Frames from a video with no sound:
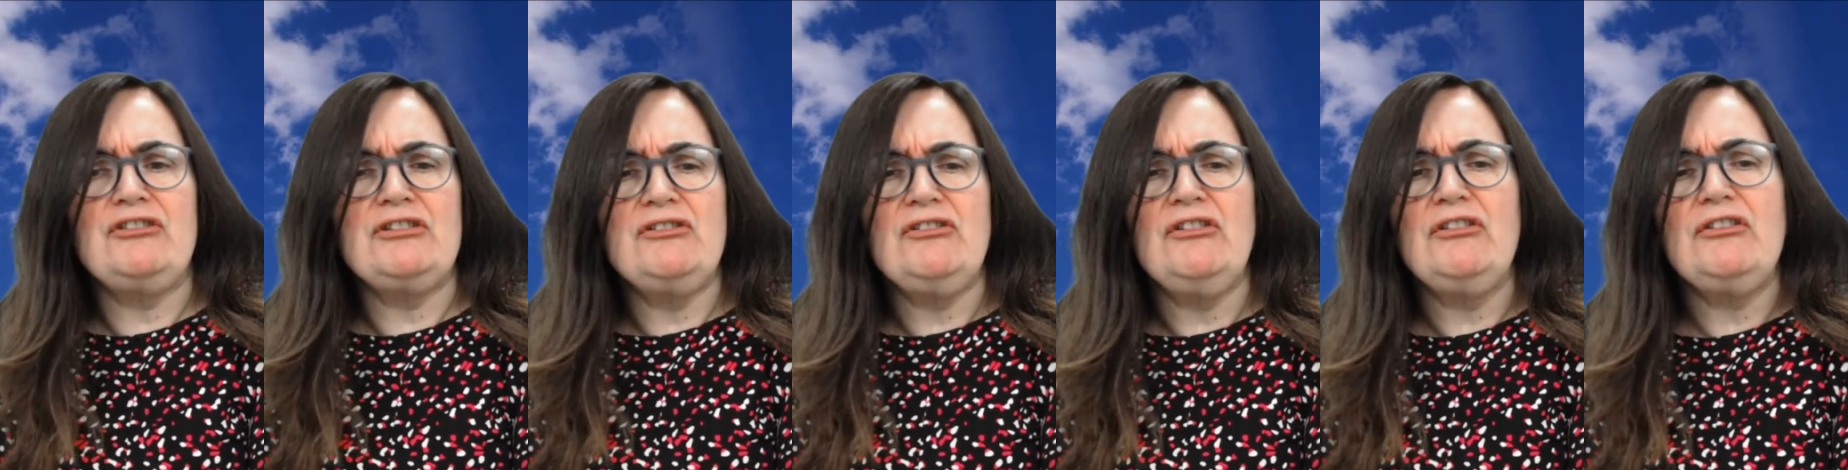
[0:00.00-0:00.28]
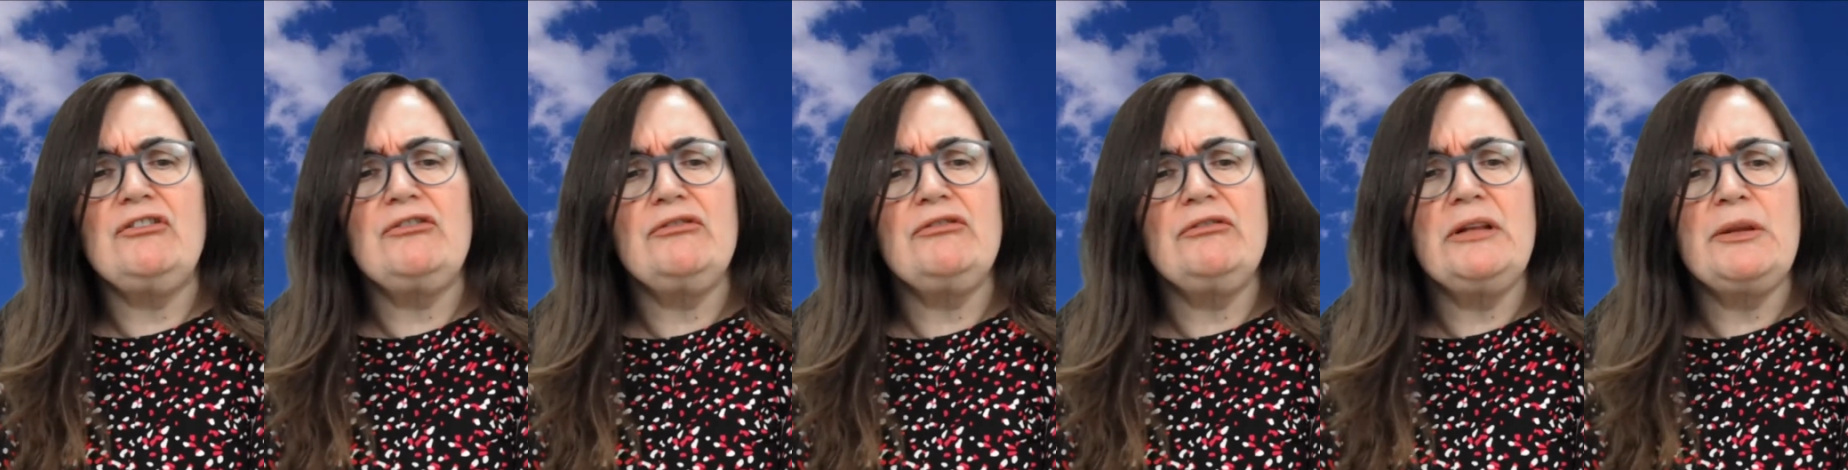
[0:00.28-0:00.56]
is
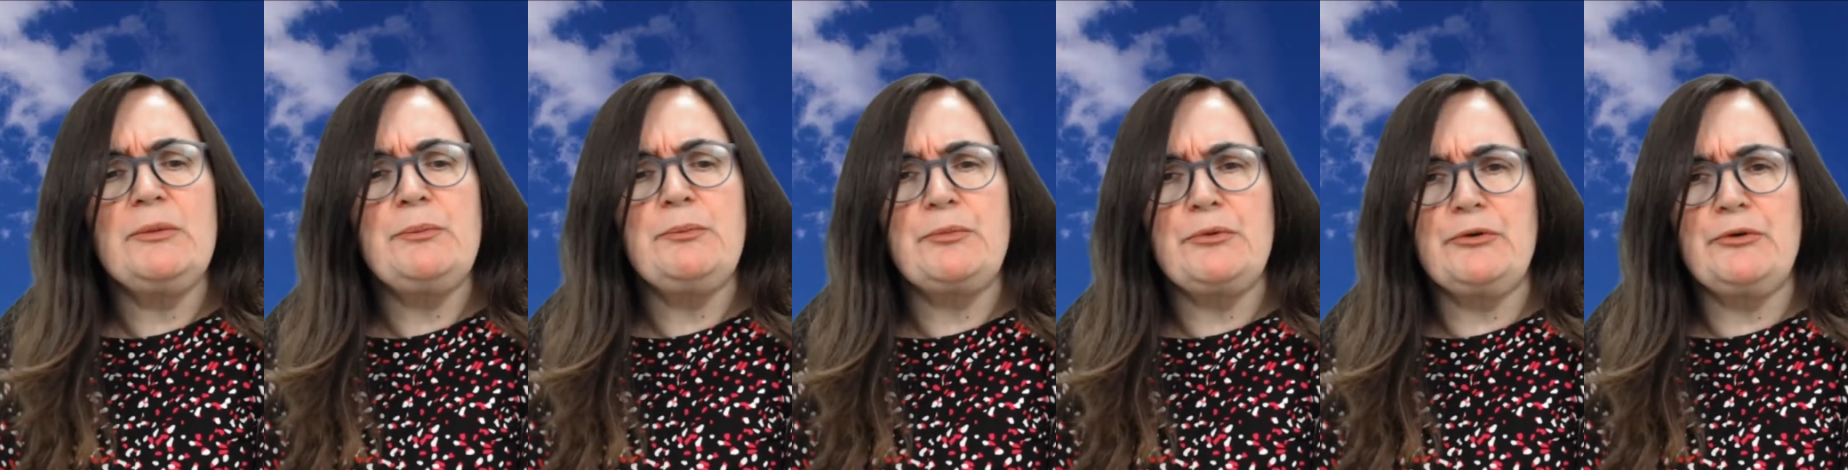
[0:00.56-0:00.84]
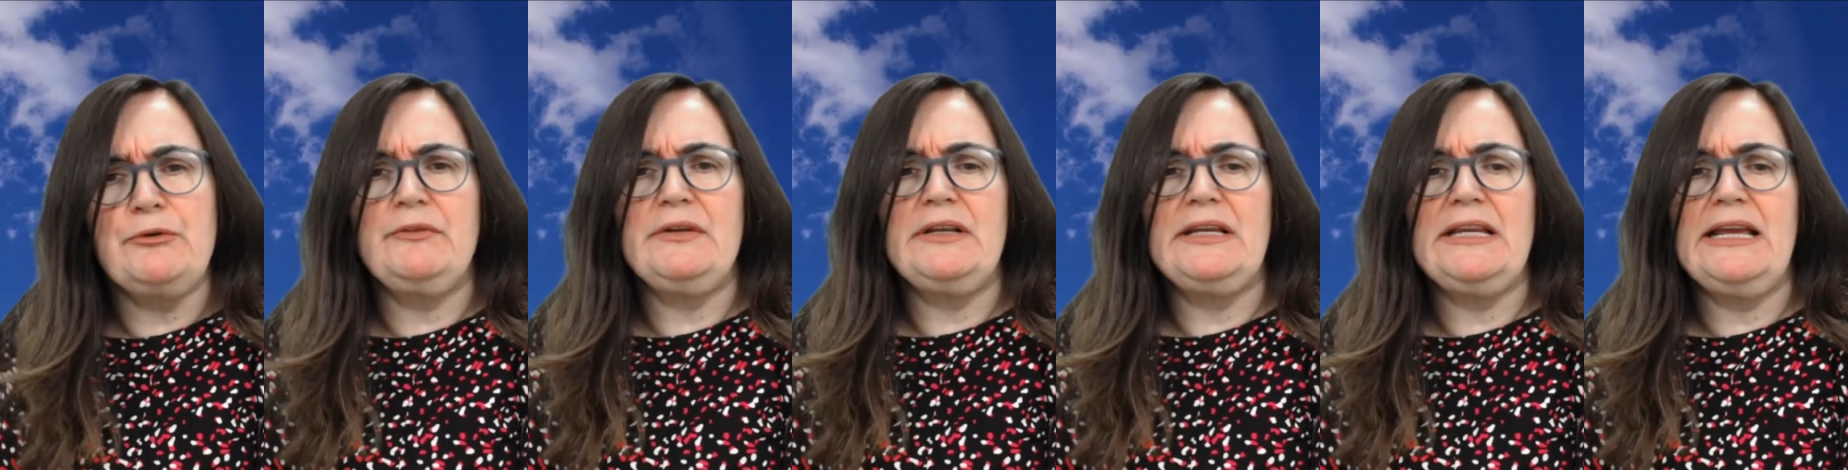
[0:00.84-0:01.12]
not really
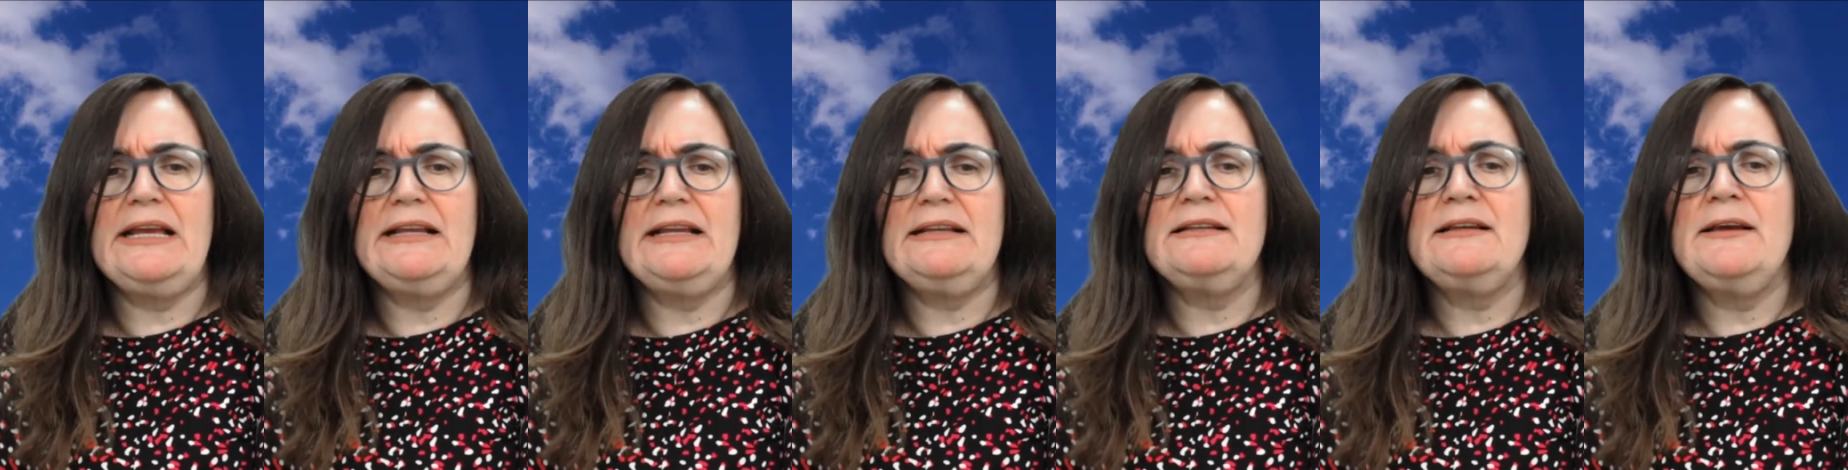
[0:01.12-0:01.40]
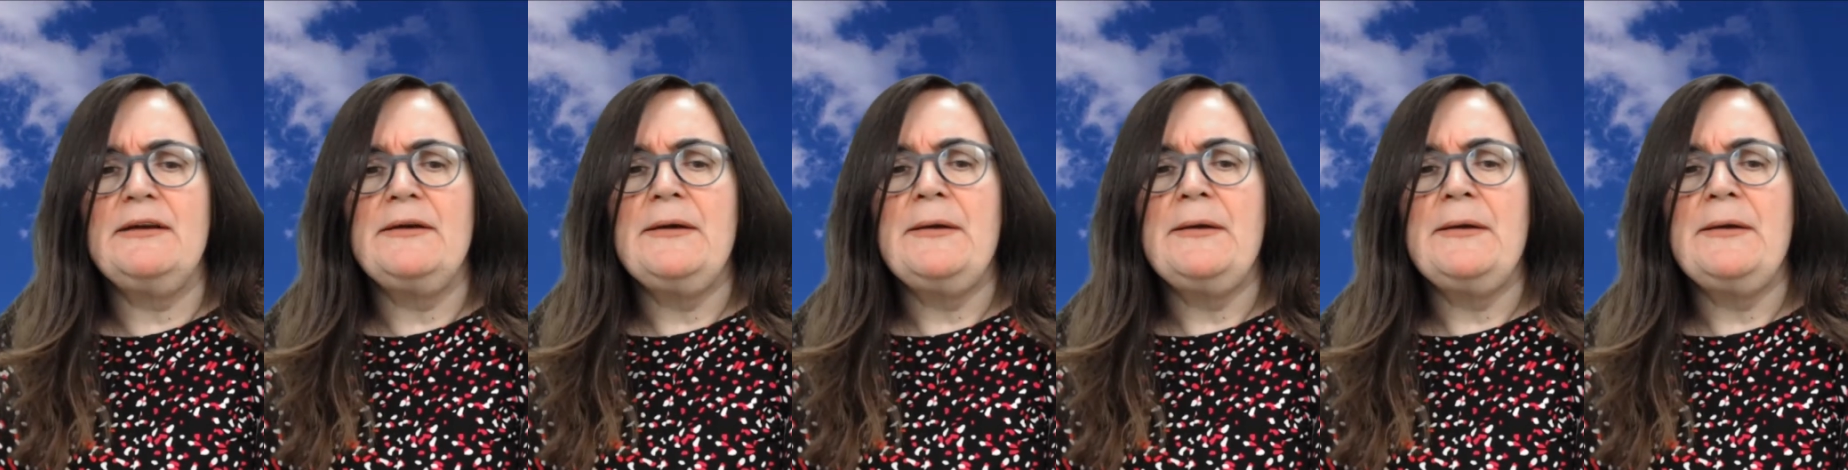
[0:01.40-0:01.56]
proven yet.